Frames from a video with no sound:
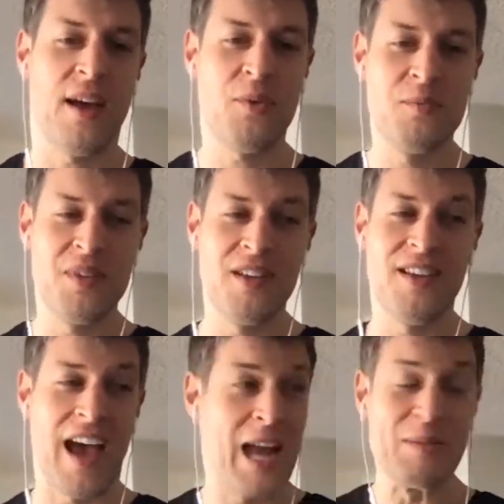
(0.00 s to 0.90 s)
that would
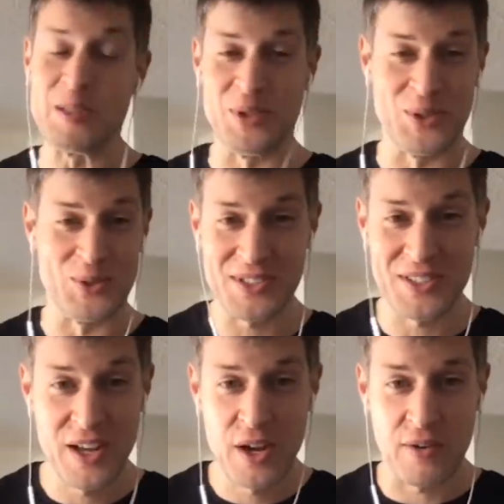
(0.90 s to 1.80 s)
be animal abuse,
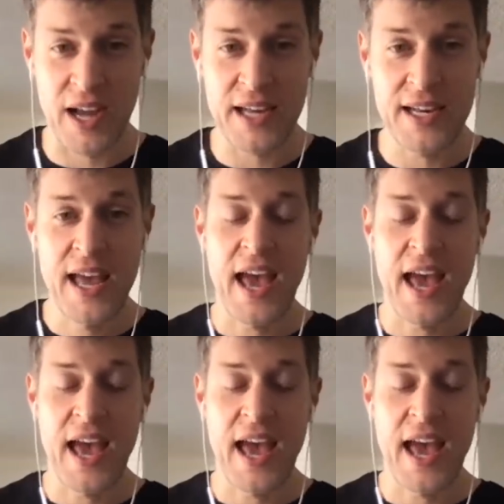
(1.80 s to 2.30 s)
right?